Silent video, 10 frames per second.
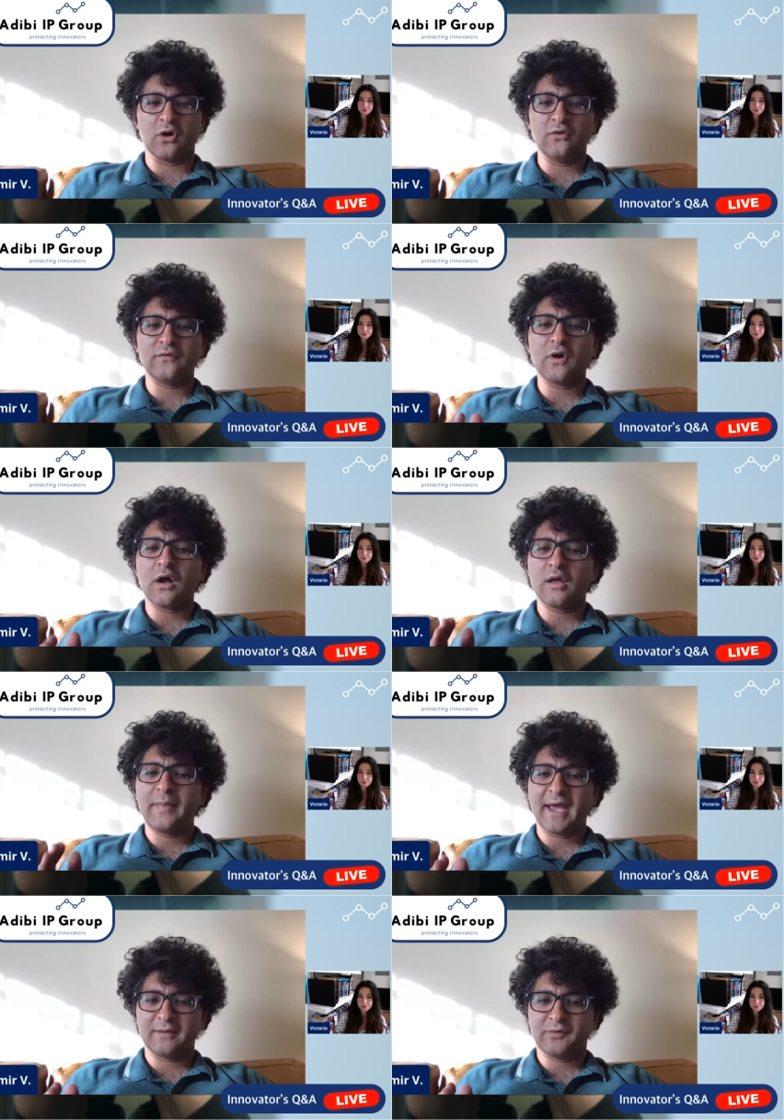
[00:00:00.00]
overall
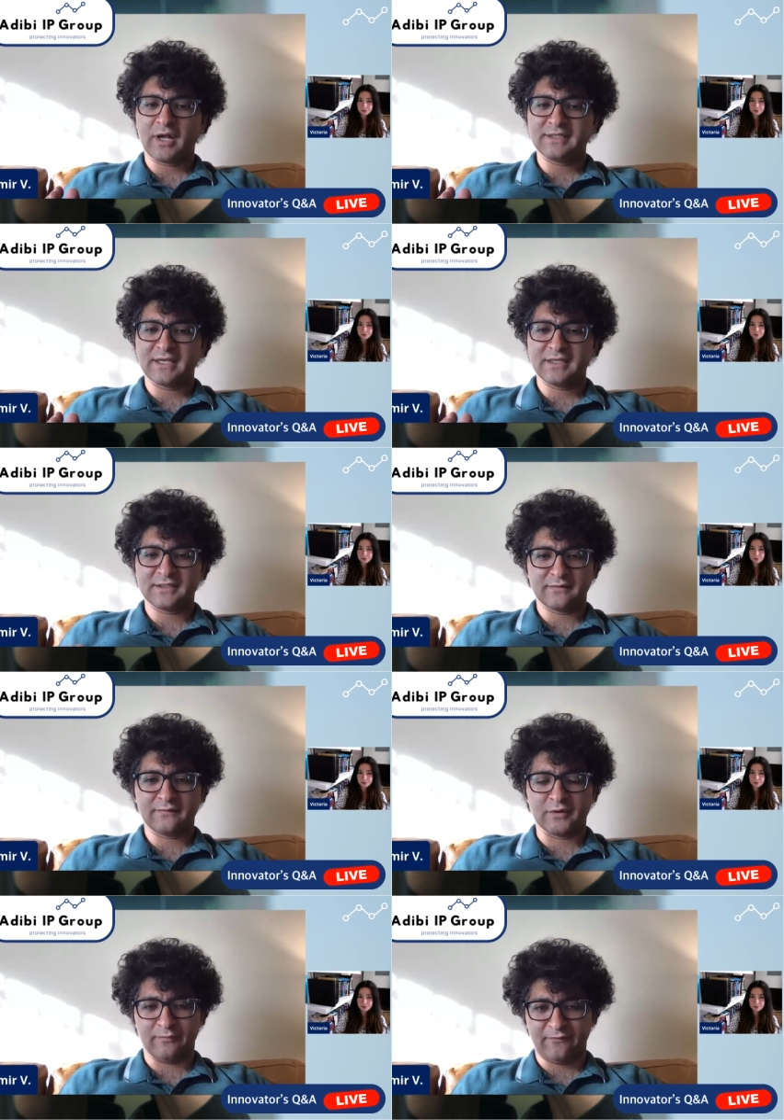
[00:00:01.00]
patent process
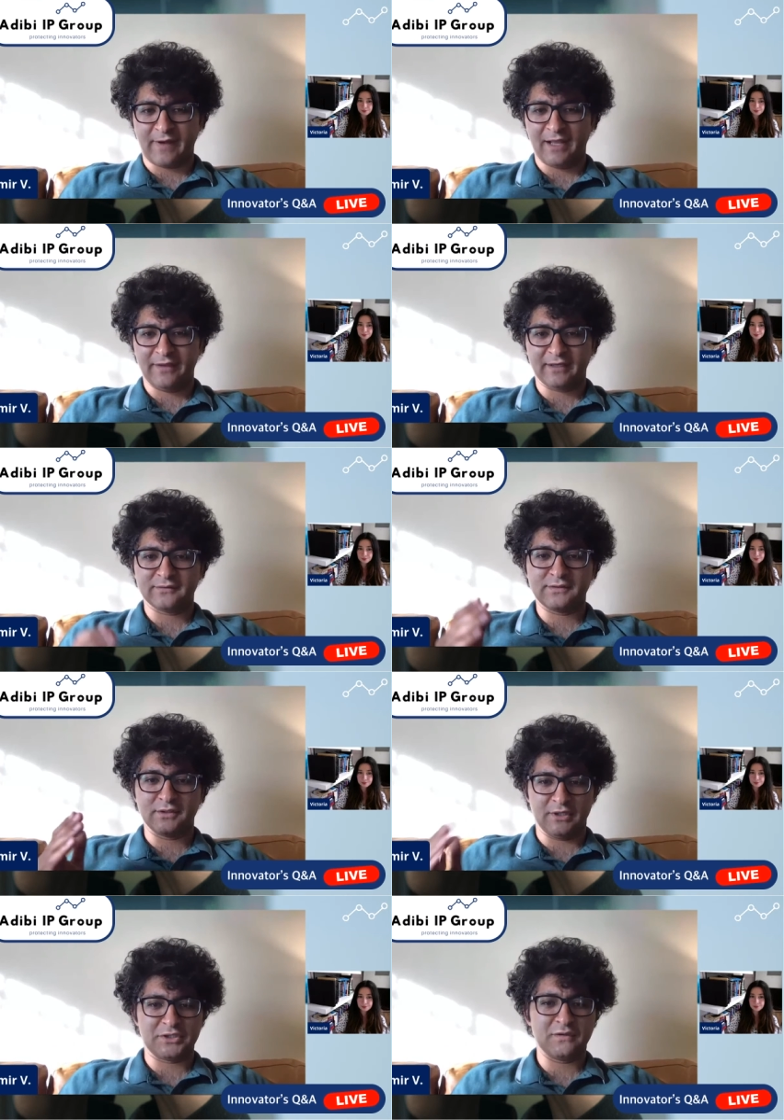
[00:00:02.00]
from filing
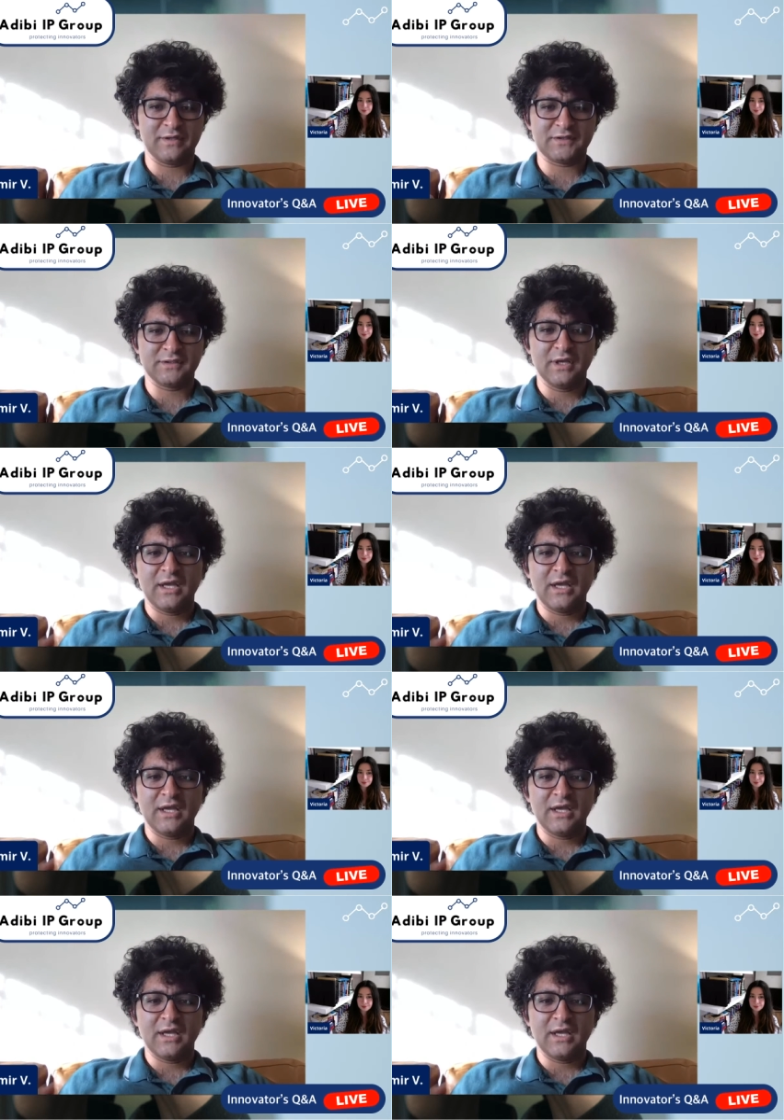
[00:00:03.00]
to issuance